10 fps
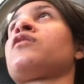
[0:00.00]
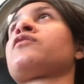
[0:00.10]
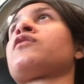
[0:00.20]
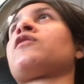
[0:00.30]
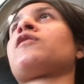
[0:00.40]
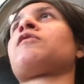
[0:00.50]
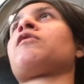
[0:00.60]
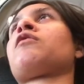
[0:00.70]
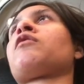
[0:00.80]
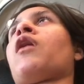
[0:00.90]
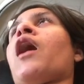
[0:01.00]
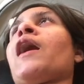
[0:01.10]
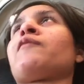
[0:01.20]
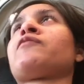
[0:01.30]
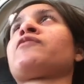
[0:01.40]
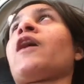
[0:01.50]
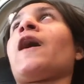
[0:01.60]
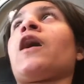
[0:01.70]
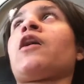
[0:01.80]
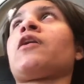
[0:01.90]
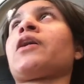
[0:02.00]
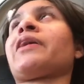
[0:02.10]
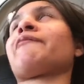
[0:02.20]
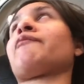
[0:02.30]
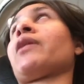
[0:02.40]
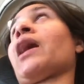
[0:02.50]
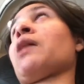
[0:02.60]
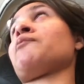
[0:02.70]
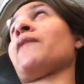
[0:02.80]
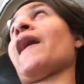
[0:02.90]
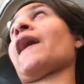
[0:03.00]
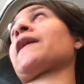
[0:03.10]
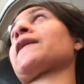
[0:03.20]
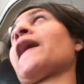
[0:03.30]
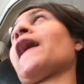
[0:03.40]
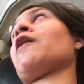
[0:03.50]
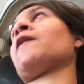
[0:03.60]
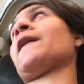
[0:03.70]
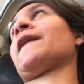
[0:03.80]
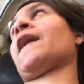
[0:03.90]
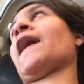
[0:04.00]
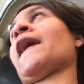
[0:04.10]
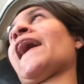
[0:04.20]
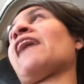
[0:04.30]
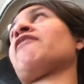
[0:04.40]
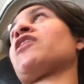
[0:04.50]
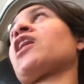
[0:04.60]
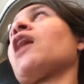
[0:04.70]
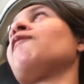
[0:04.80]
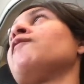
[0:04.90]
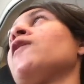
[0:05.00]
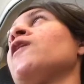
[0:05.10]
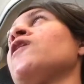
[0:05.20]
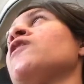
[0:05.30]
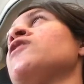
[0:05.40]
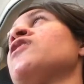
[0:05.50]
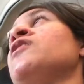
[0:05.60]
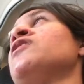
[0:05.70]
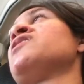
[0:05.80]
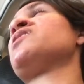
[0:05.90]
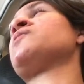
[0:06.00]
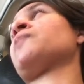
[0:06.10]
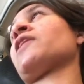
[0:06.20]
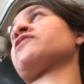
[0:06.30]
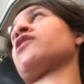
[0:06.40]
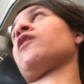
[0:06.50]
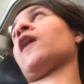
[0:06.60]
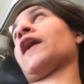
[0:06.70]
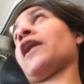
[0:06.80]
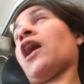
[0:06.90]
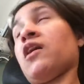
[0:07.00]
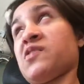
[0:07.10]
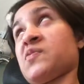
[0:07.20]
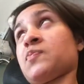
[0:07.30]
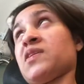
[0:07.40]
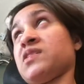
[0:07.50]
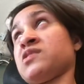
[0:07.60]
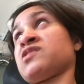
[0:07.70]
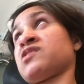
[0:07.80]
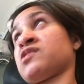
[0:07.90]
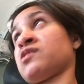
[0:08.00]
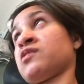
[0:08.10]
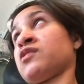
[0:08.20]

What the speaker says: So I'm sorry, but I'm back now, and I have a couple special announcements.